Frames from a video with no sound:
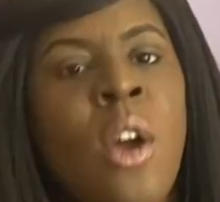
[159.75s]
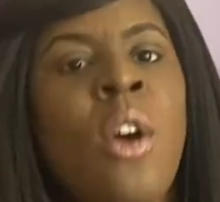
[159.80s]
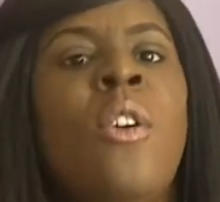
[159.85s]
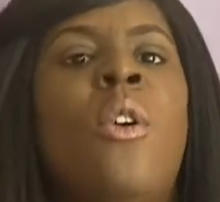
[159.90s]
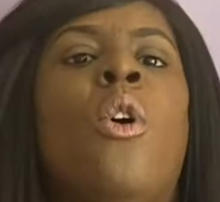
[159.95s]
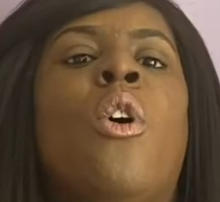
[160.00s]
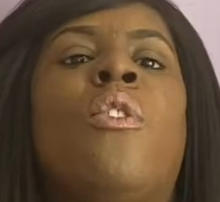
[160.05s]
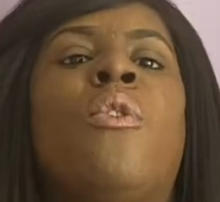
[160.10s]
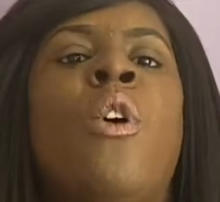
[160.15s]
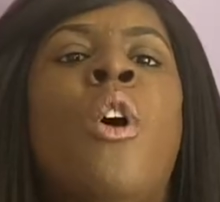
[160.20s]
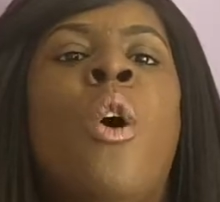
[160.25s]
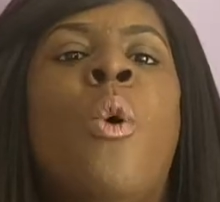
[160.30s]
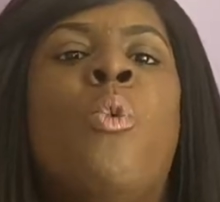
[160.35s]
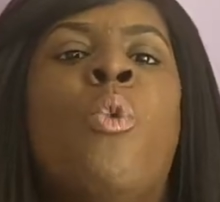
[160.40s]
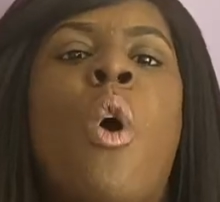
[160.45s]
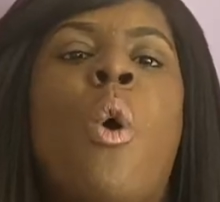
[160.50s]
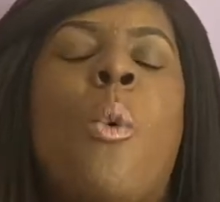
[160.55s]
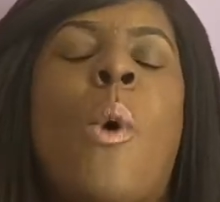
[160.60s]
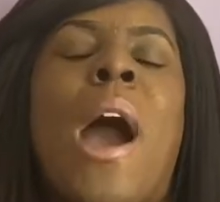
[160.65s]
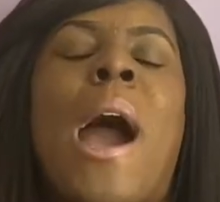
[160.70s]
Of
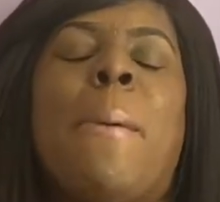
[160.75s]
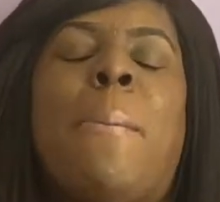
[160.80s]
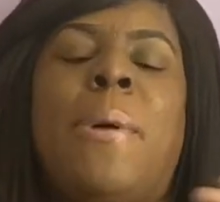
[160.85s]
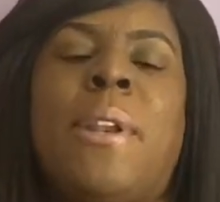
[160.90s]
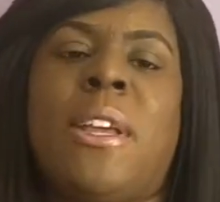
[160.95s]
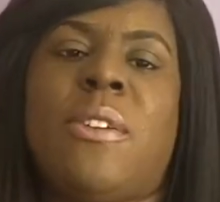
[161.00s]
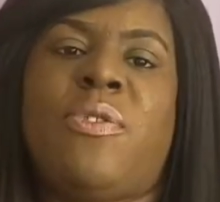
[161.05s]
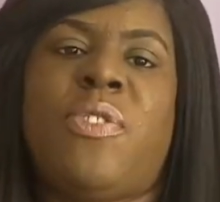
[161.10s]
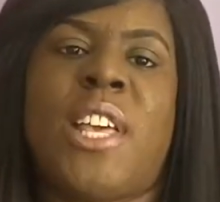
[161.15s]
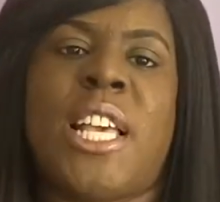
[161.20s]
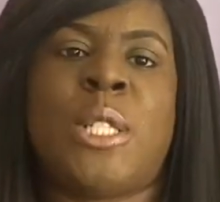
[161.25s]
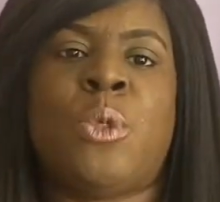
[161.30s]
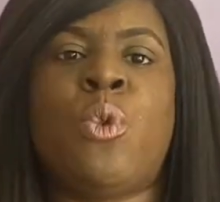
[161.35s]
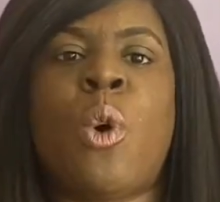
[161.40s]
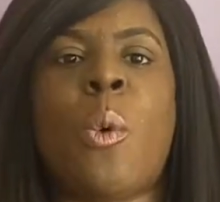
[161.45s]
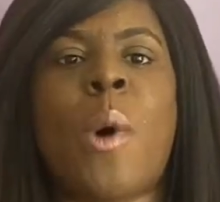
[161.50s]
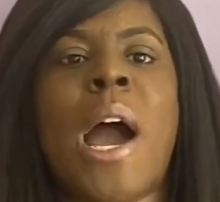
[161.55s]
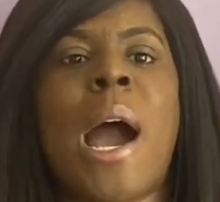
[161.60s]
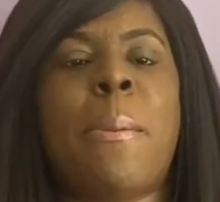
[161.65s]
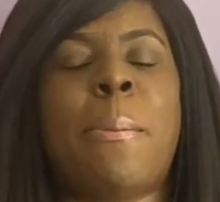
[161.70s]
what will happen if this, what
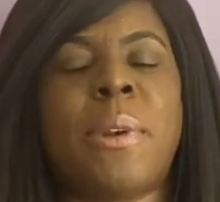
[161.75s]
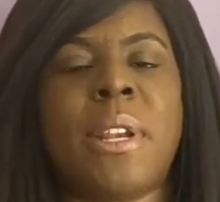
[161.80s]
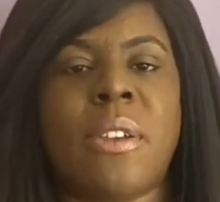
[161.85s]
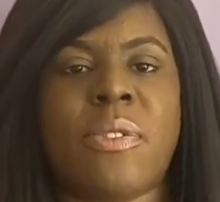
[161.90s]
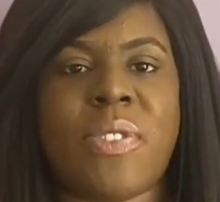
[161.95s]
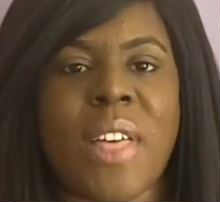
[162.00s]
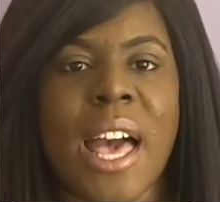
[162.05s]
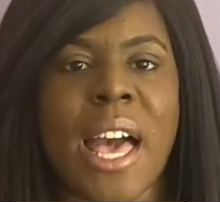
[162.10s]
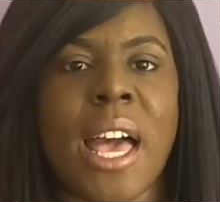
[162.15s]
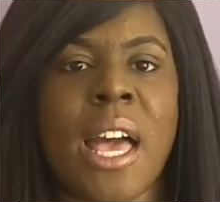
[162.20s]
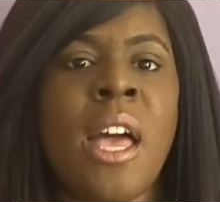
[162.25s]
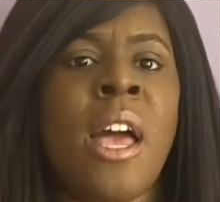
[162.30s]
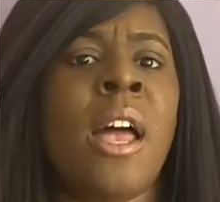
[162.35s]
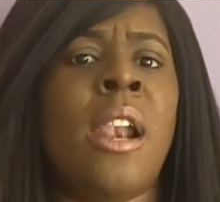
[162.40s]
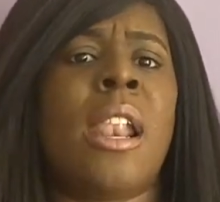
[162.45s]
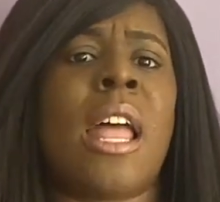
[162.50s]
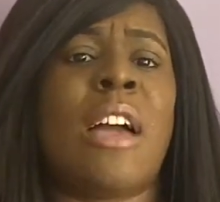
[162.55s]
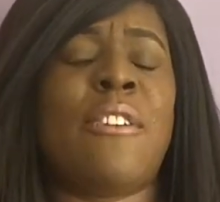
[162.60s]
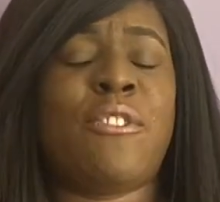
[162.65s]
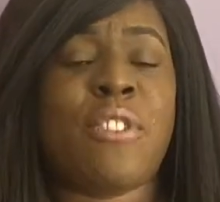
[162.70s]
will happen if that.
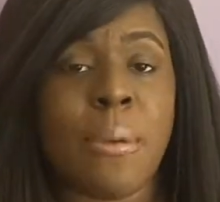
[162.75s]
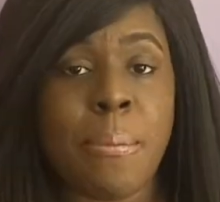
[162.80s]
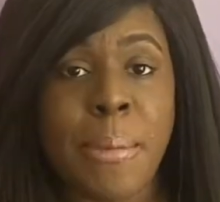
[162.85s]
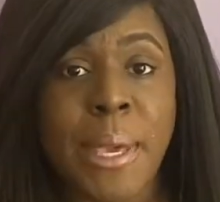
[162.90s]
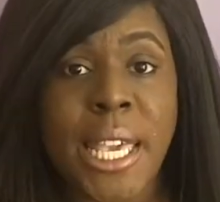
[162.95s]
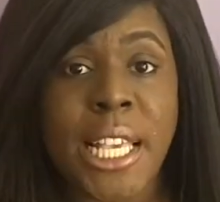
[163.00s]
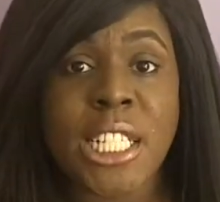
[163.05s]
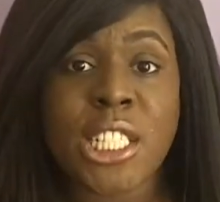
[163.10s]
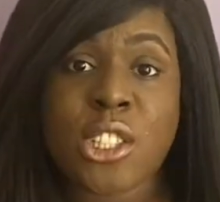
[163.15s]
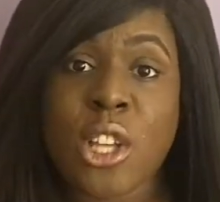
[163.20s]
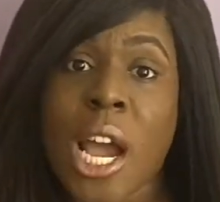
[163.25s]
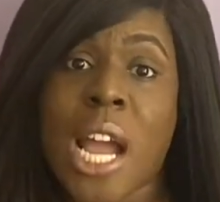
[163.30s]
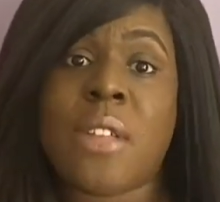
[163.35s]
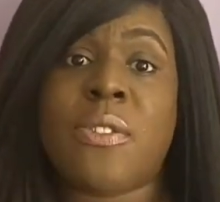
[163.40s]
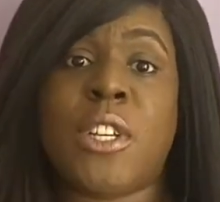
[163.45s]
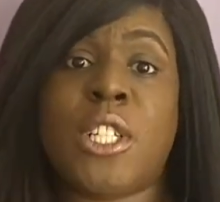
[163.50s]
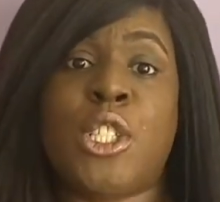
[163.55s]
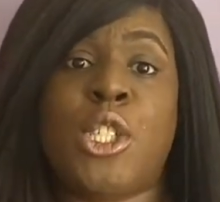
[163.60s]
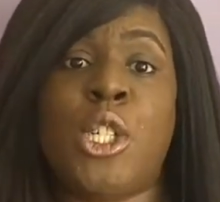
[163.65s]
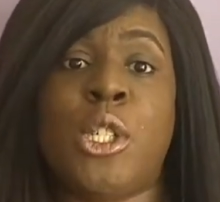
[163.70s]
Like for me, starting
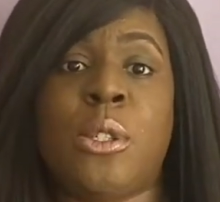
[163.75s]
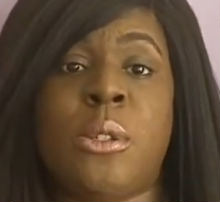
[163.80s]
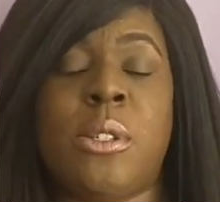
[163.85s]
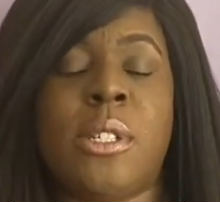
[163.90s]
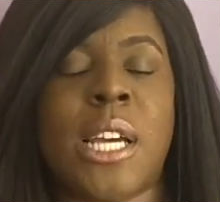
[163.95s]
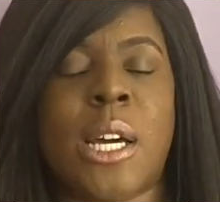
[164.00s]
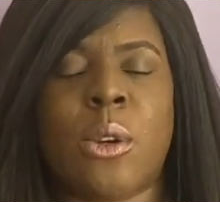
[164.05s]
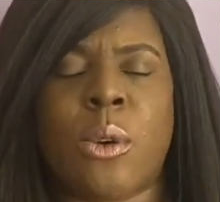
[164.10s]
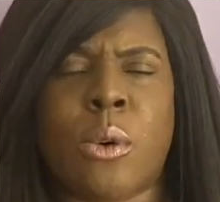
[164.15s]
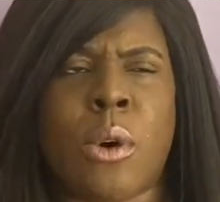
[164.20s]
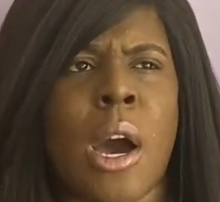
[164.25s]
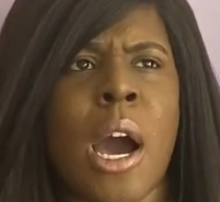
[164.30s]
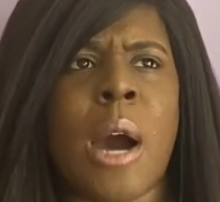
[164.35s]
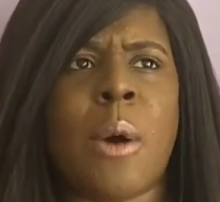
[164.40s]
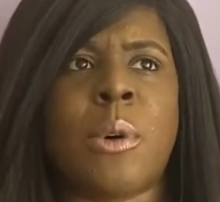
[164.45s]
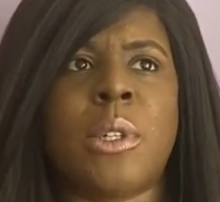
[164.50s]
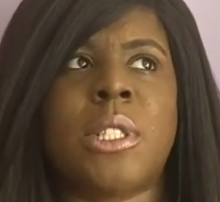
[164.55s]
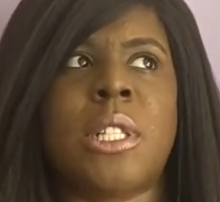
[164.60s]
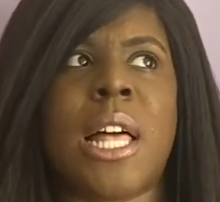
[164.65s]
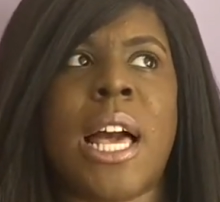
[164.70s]
this YouTube channel, I
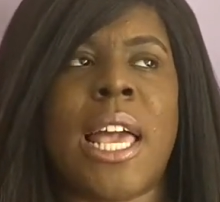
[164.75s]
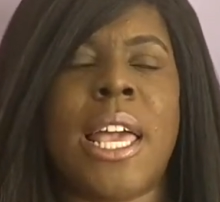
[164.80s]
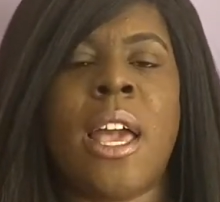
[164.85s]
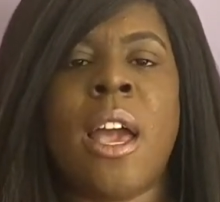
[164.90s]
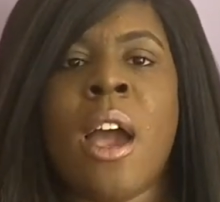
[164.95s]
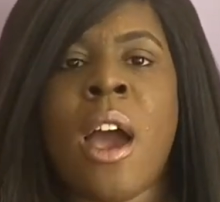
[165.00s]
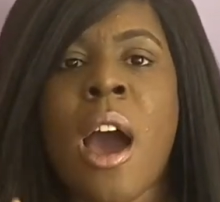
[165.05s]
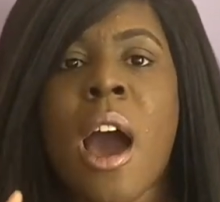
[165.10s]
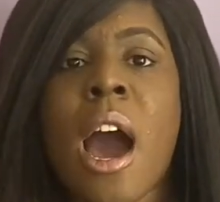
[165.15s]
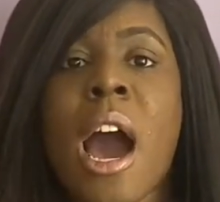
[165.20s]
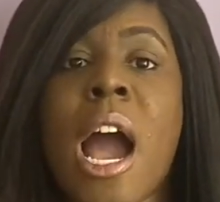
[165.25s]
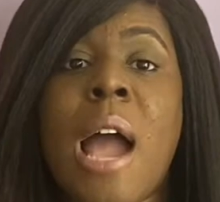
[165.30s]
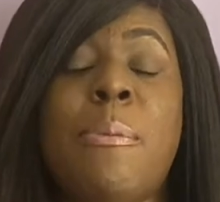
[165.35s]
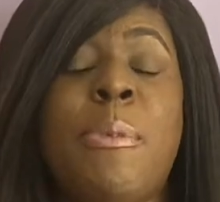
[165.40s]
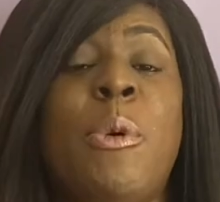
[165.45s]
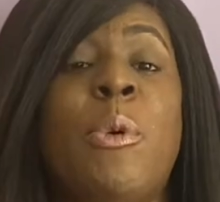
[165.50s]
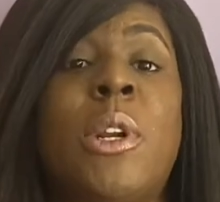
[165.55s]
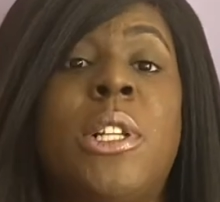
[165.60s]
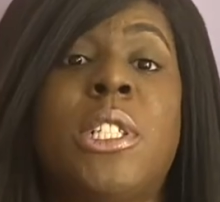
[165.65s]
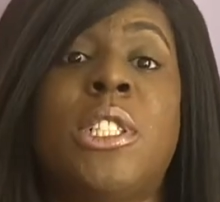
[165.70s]
was like, I've been
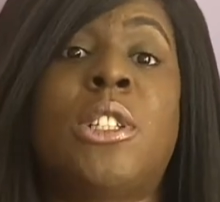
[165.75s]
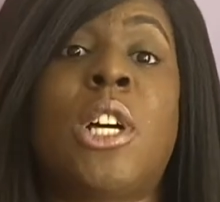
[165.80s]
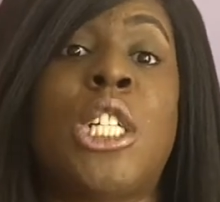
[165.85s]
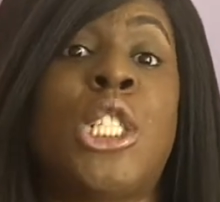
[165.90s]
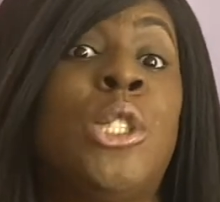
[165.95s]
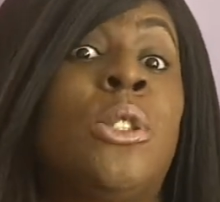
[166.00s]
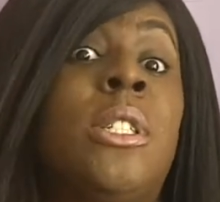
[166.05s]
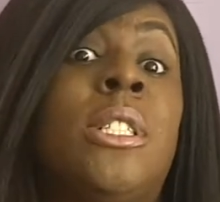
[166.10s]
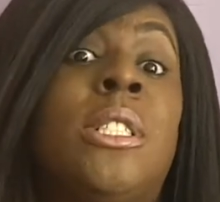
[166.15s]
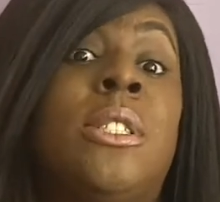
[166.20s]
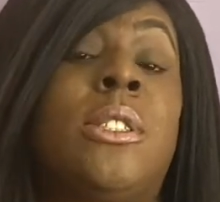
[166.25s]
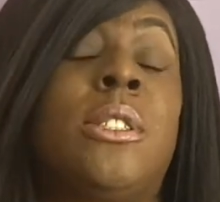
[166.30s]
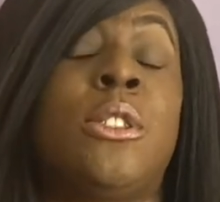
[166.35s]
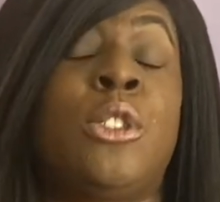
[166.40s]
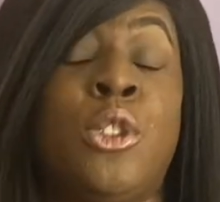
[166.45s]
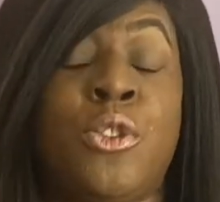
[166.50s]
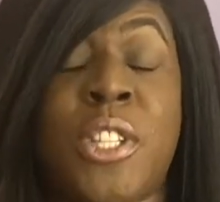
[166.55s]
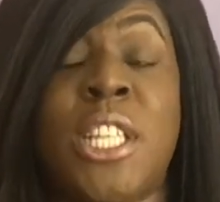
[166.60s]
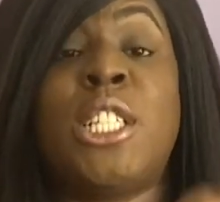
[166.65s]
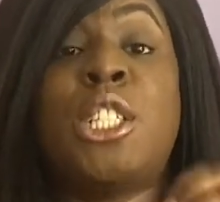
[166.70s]
wanting to start
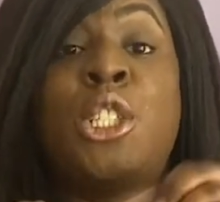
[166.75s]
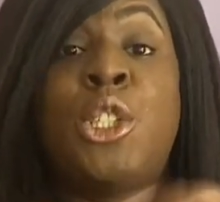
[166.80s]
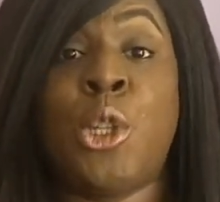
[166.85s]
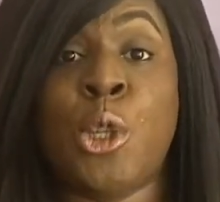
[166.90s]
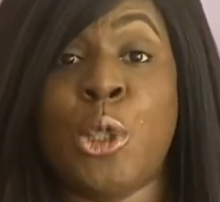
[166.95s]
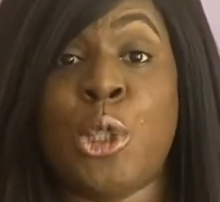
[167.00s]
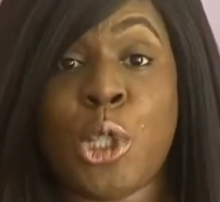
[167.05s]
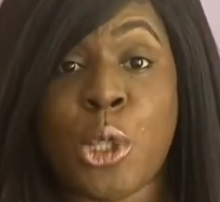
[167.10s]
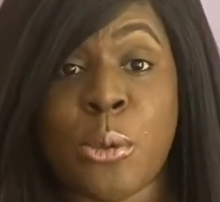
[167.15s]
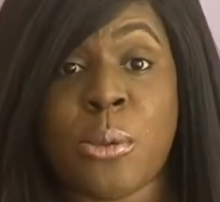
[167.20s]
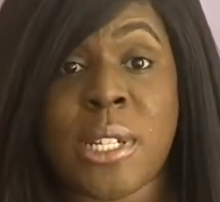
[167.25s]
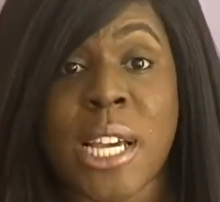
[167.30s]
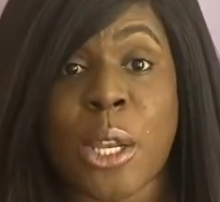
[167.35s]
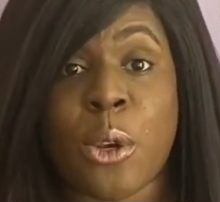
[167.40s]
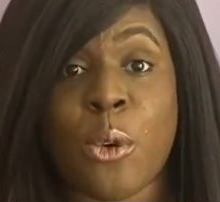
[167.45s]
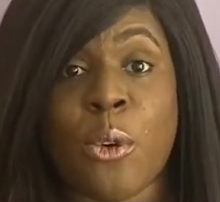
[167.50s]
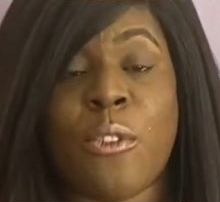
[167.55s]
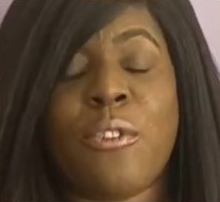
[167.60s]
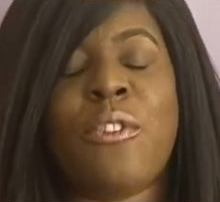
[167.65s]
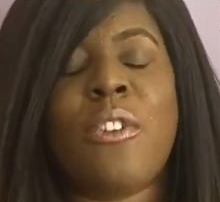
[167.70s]
this YouTube
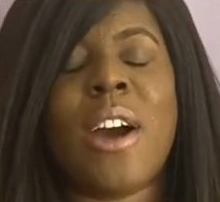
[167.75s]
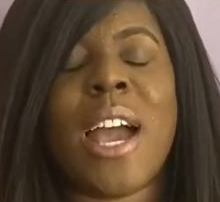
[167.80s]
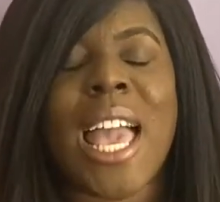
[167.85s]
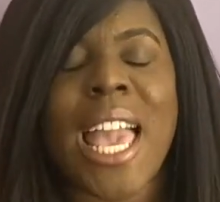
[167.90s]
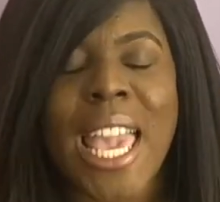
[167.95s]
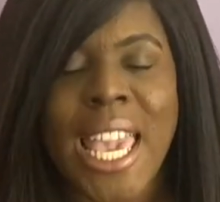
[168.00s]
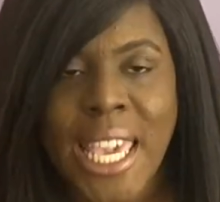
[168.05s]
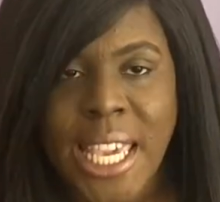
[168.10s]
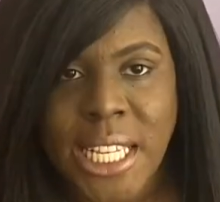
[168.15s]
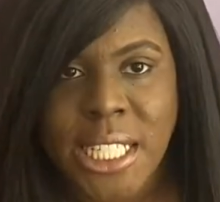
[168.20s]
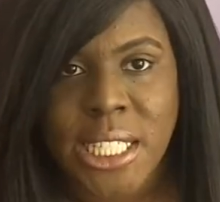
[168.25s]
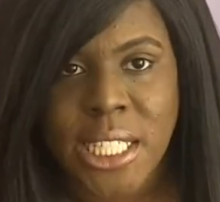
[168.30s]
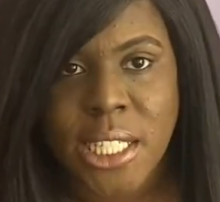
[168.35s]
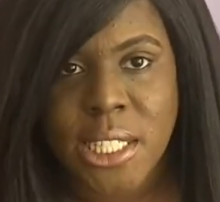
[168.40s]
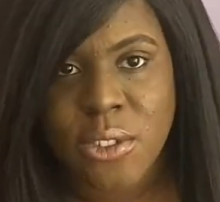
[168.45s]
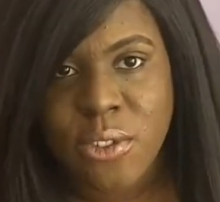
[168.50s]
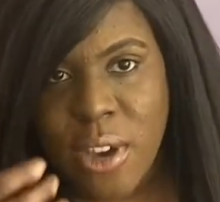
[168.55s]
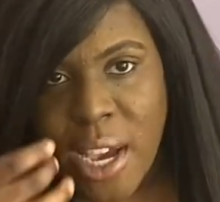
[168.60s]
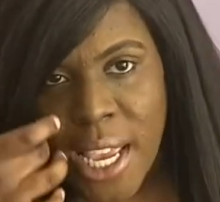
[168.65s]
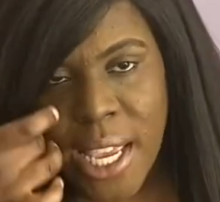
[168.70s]
channel for ages,
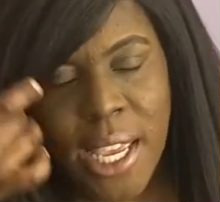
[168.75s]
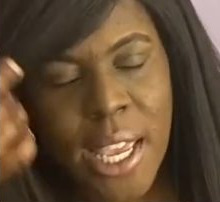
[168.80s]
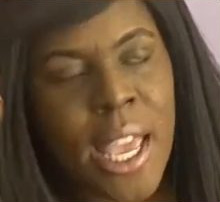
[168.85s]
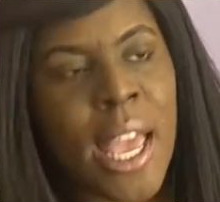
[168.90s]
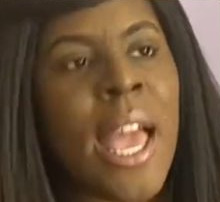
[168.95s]
right?